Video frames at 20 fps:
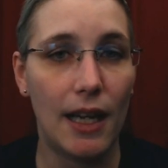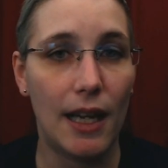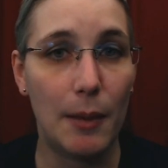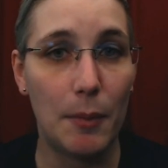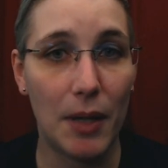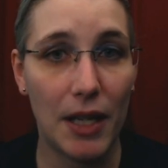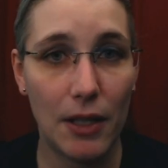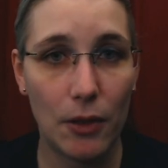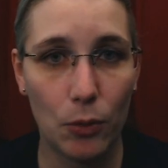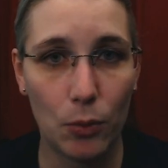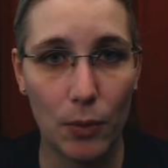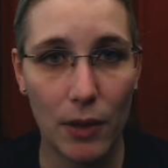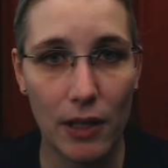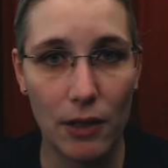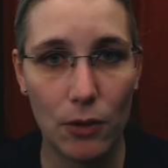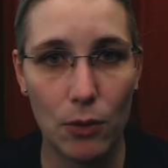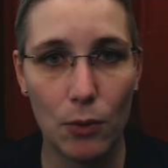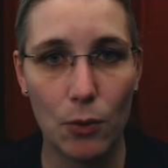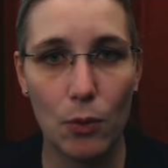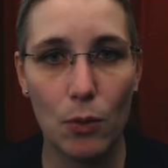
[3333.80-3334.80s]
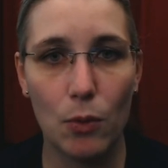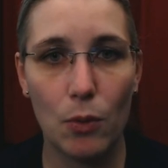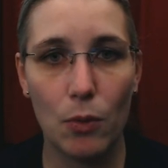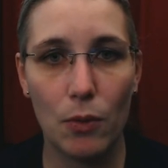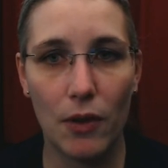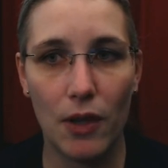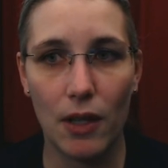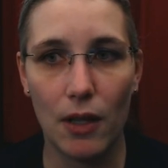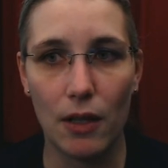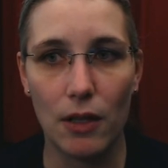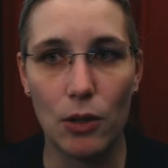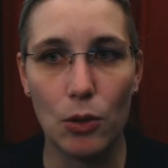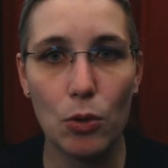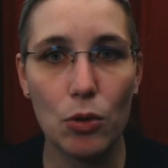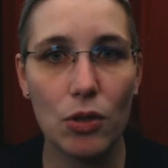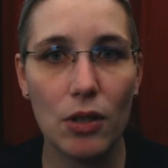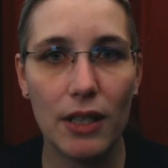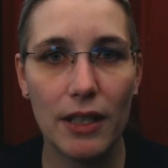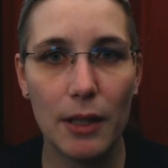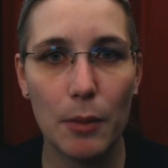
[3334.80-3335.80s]
I might as well do the
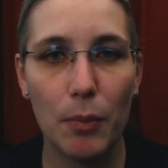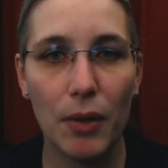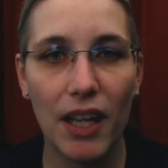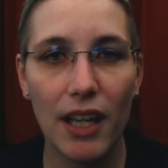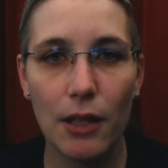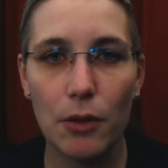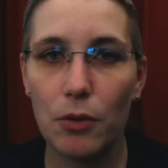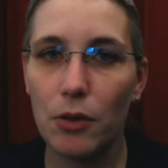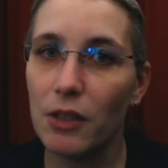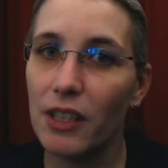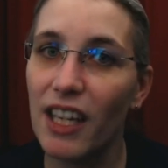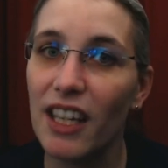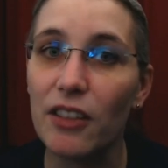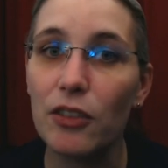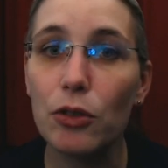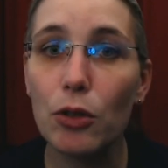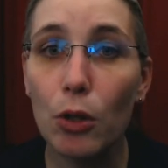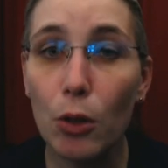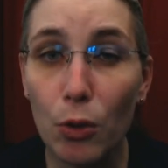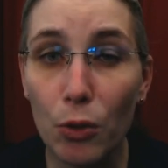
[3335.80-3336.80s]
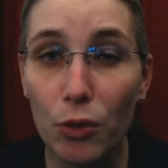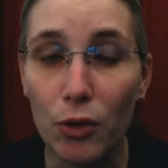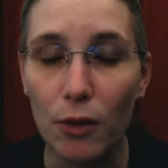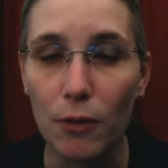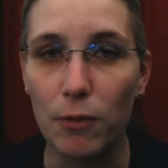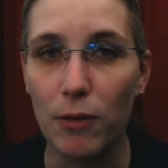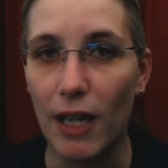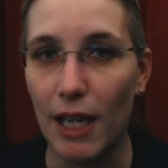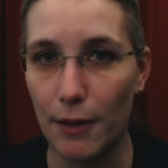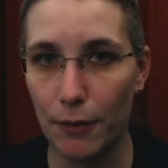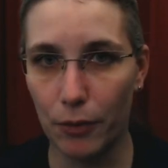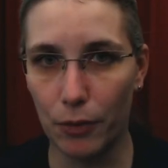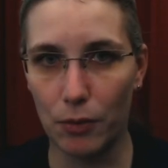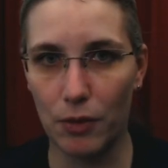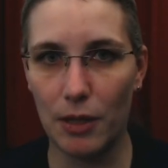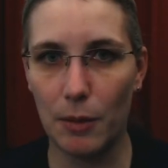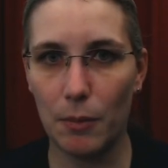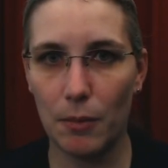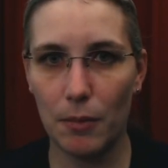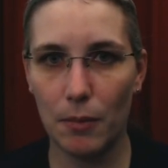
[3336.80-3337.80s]
usually Patreon exclusive live
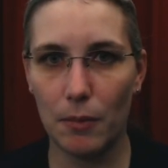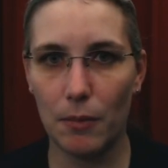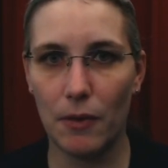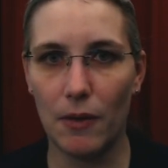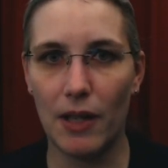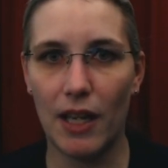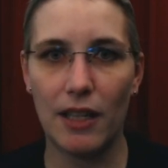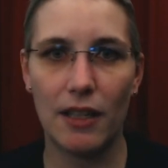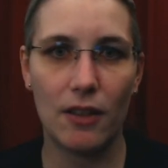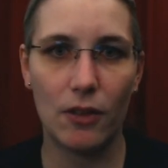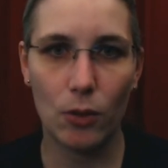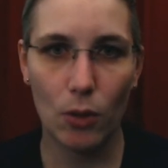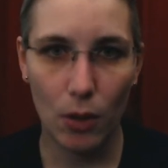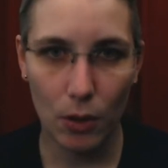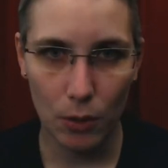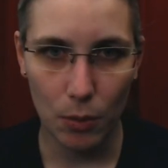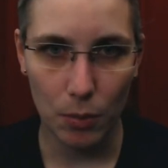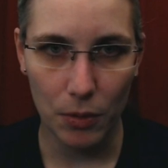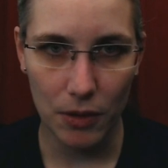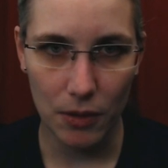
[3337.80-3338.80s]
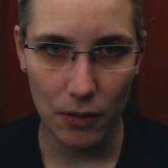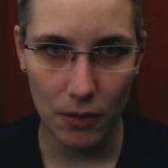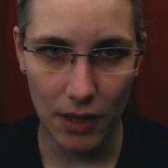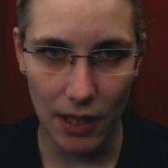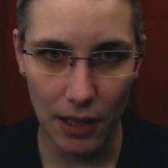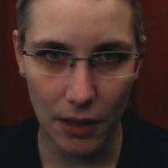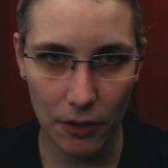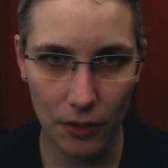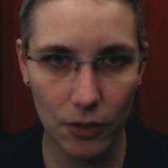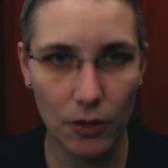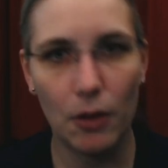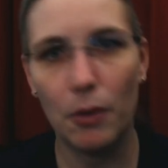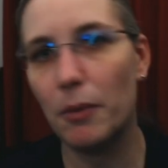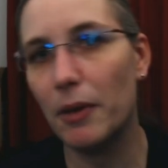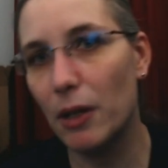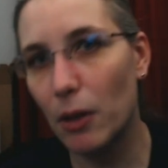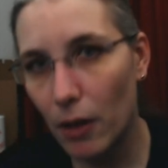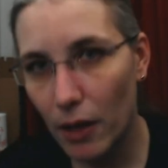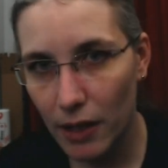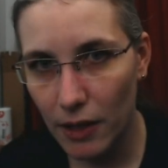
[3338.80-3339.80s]
stream that is Octoprint on air. So the
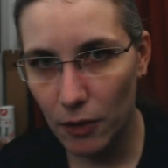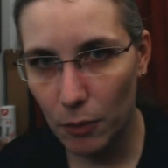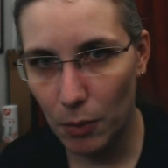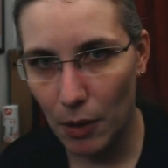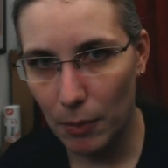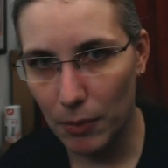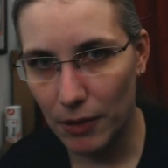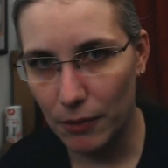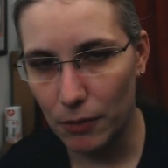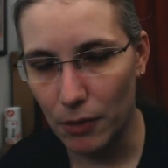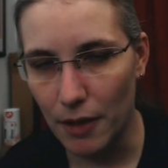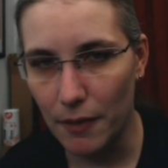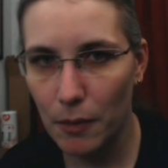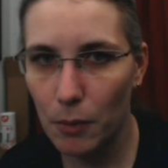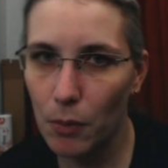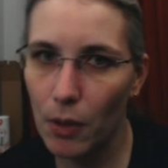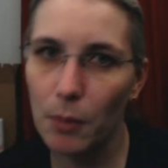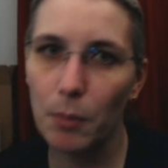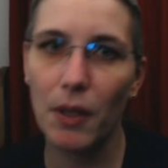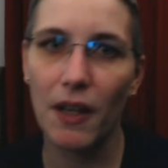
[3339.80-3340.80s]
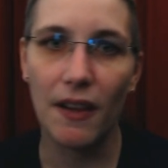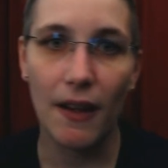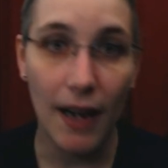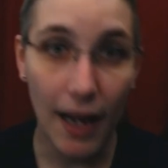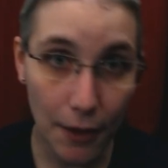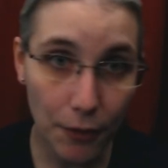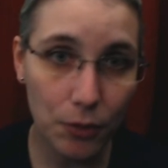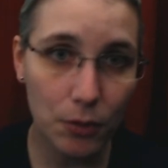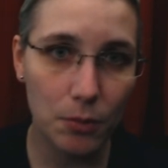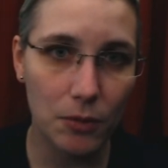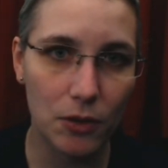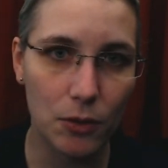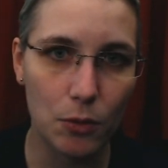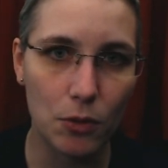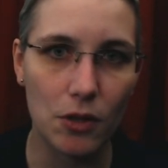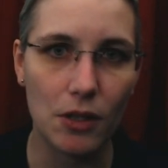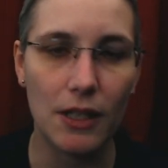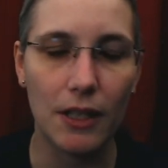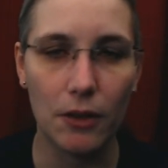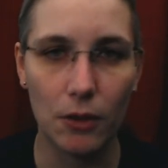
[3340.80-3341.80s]
recording is public for everyone, but the live stream is
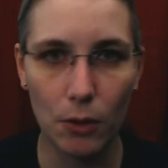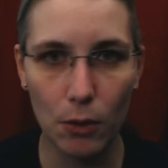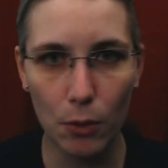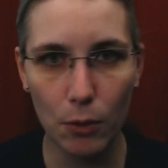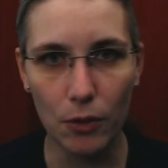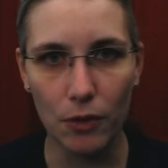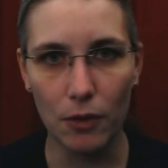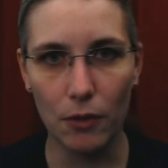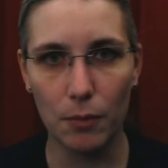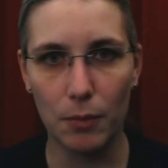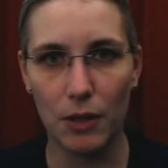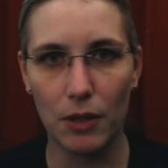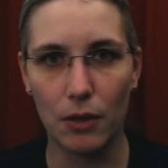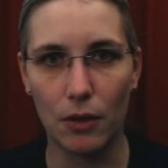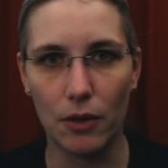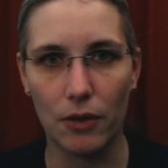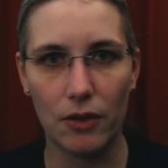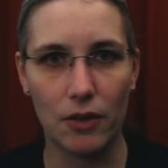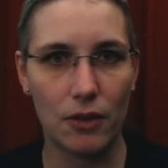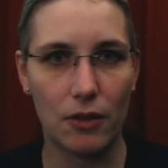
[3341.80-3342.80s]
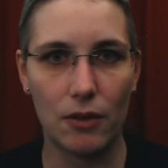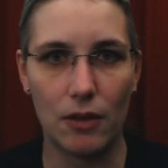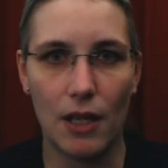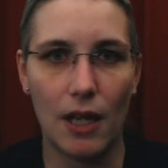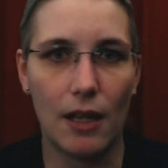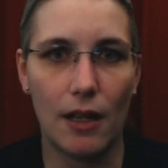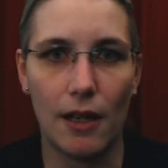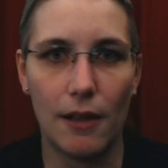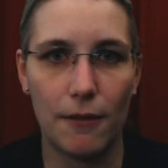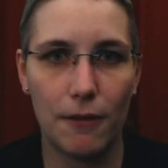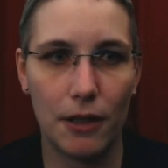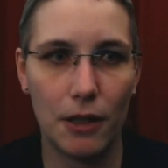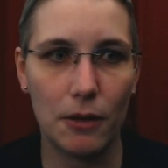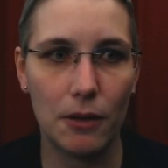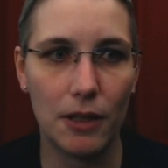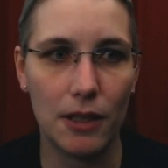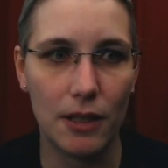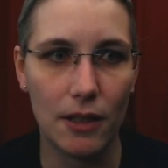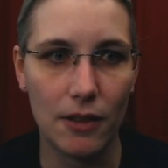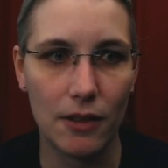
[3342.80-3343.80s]
usually exclusive because, yeah, I
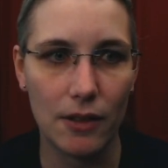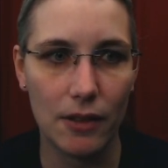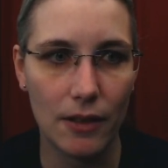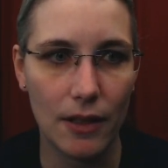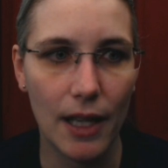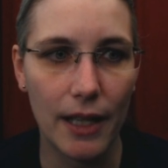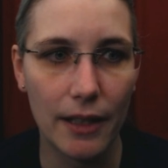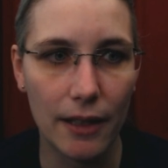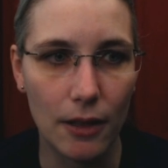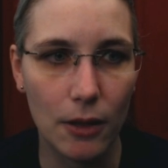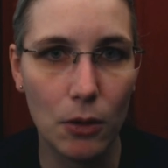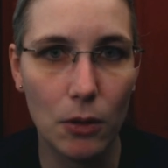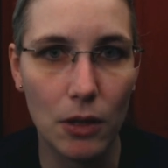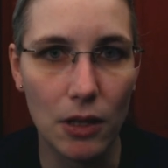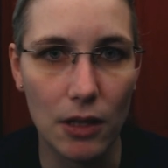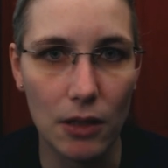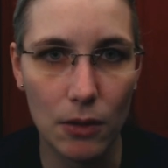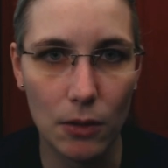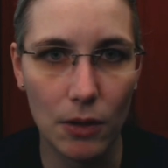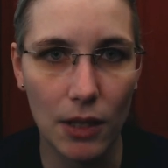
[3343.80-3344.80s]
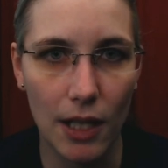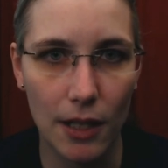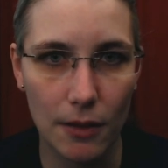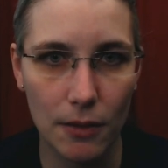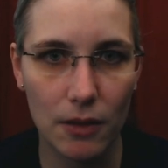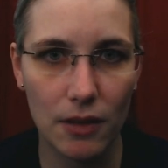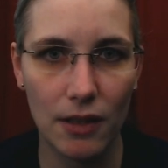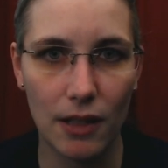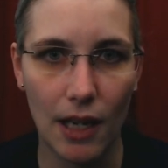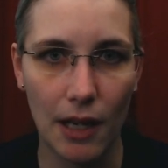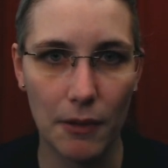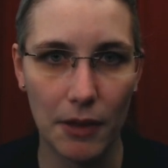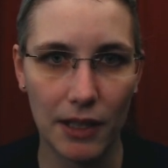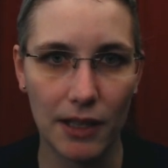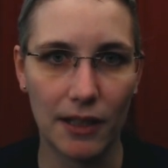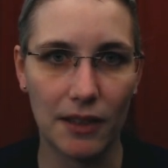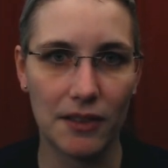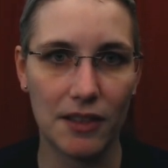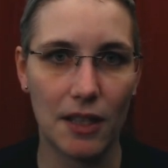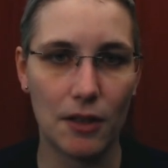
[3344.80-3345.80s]
figure it is like a goodie to get
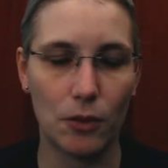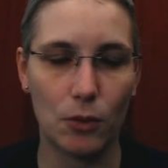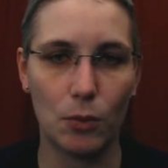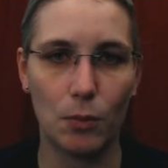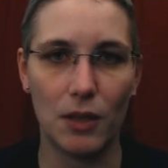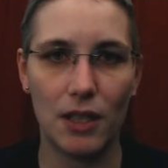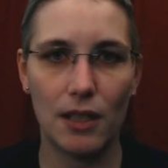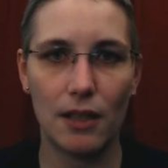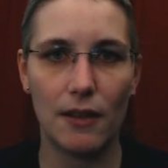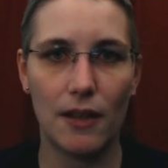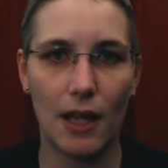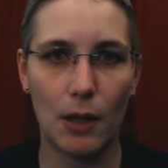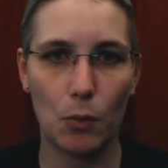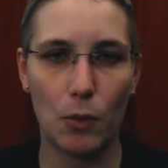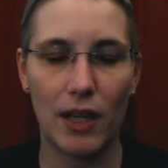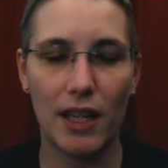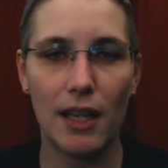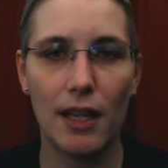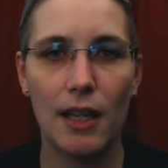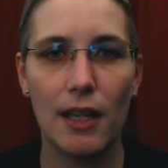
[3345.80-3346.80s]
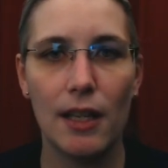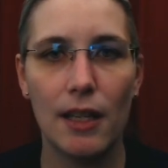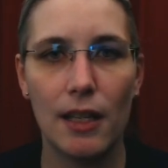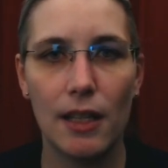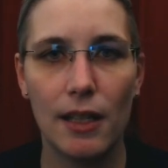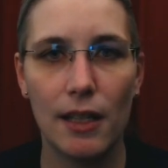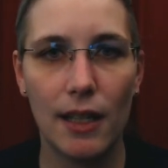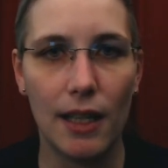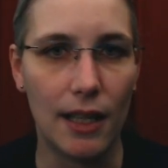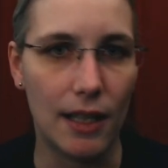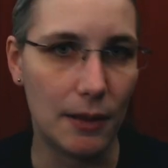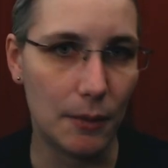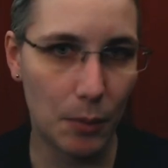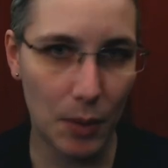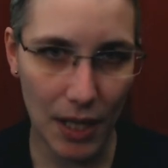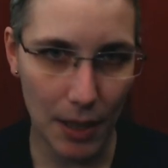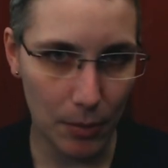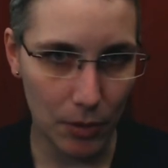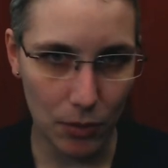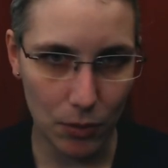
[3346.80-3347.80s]
direct access to me that way and
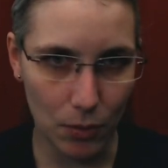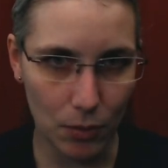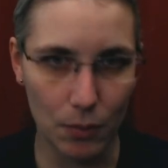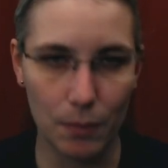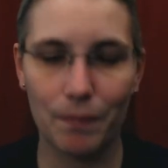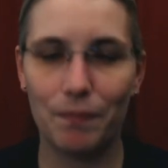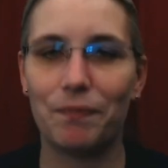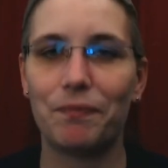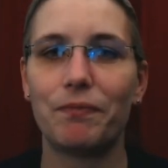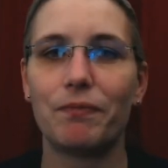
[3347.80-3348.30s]
be able to